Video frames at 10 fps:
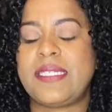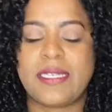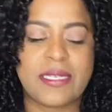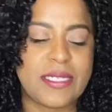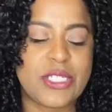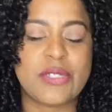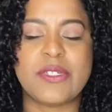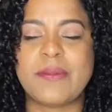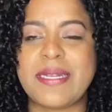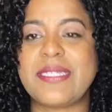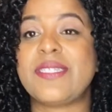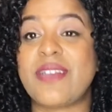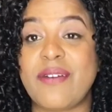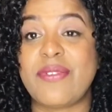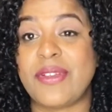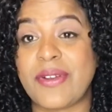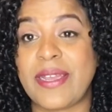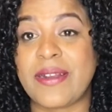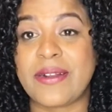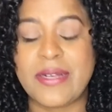The conditioner is meant to soften your
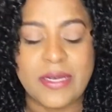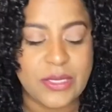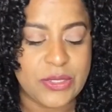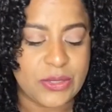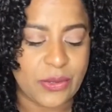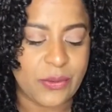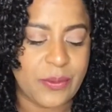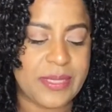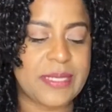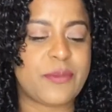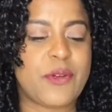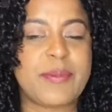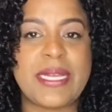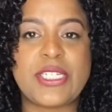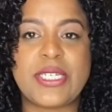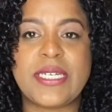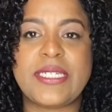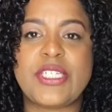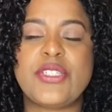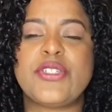hair. So with the replenishing
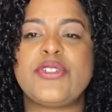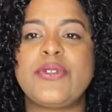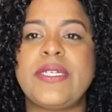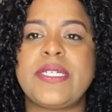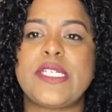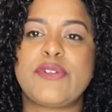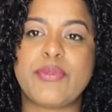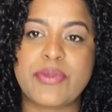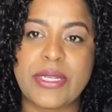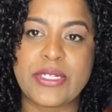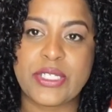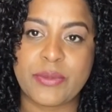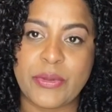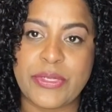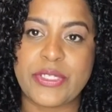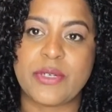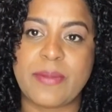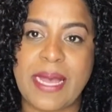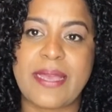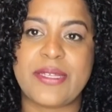conditioner, it truly does replenish the moisture
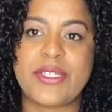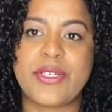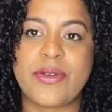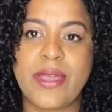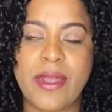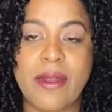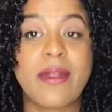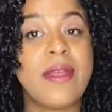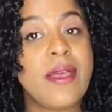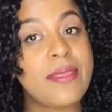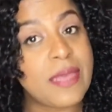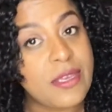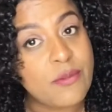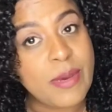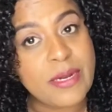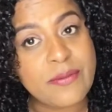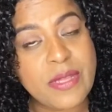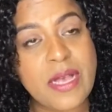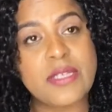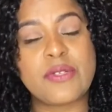back into your hair that you might have
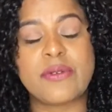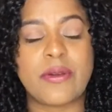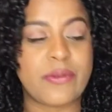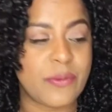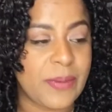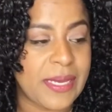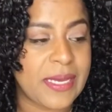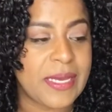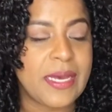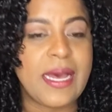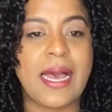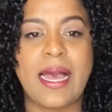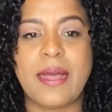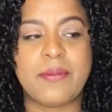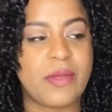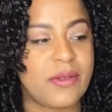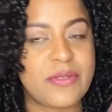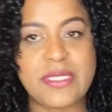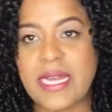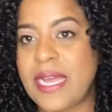lost throughout the week of
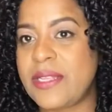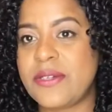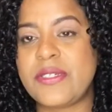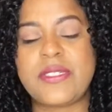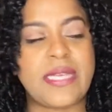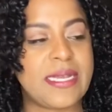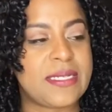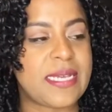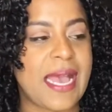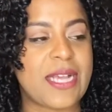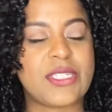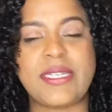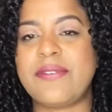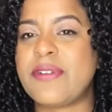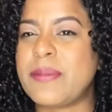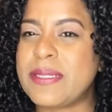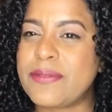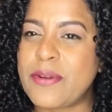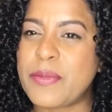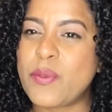stylers, and actually
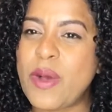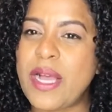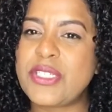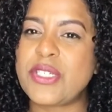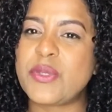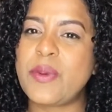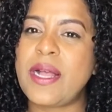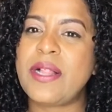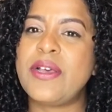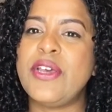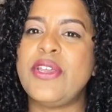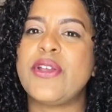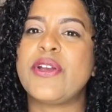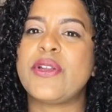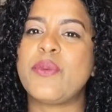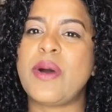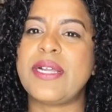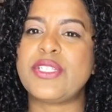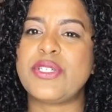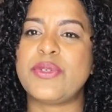from the wash as well. You're going to
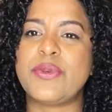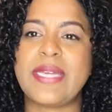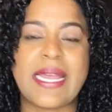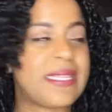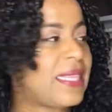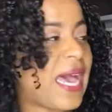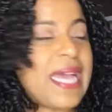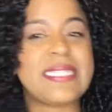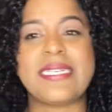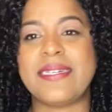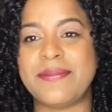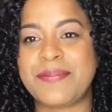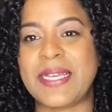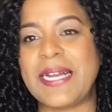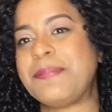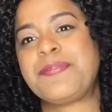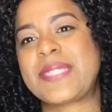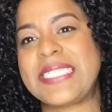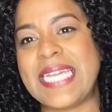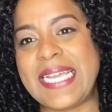want to get that
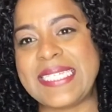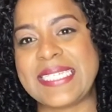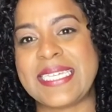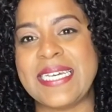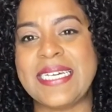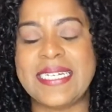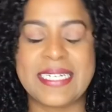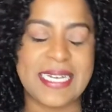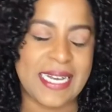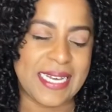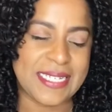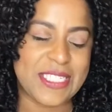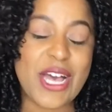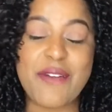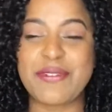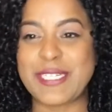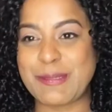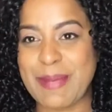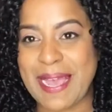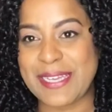nice softness
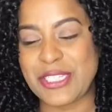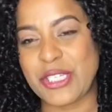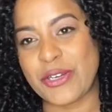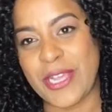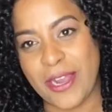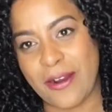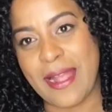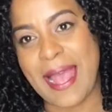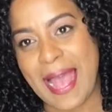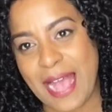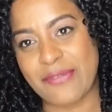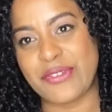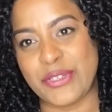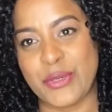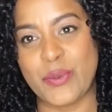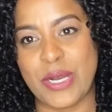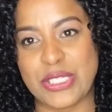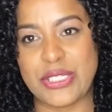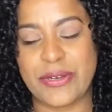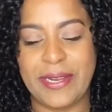back into your hair after you
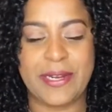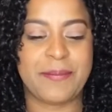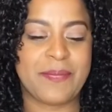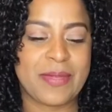wash your hair.